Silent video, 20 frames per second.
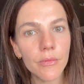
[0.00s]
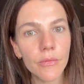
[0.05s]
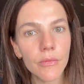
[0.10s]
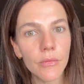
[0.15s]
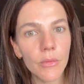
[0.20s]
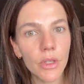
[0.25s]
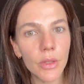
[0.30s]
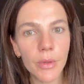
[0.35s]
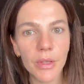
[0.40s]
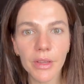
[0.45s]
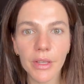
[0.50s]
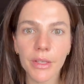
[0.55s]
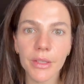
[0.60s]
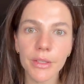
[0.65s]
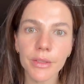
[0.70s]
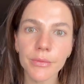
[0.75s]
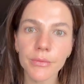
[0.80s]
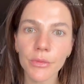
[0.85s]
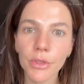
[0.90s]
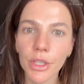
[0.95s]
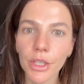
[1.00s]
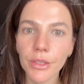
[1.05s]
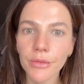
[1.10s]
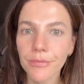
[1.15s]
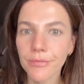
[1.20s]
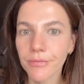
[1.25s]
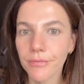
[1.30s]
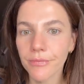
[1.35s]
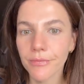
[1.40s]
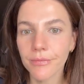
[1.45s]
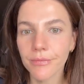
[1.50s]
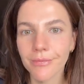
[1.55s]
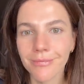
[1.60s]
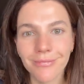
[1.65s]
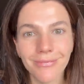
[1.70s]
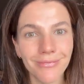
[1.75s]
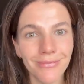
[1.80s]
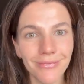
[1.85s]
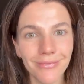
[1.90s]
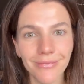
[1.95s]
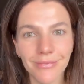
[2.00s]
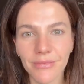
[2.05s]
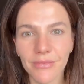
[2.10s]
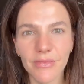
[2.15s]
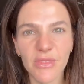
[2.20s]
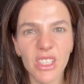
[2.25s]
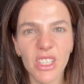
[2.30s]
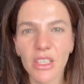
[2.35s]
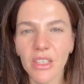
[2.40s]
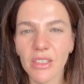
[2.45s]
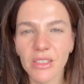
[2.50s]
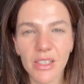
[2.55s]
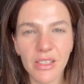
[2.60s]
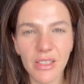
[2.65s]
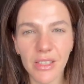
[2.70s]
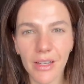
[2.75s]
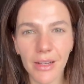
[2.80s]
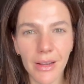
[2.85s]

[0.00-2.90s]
What do we think? Good? Good as it's gonna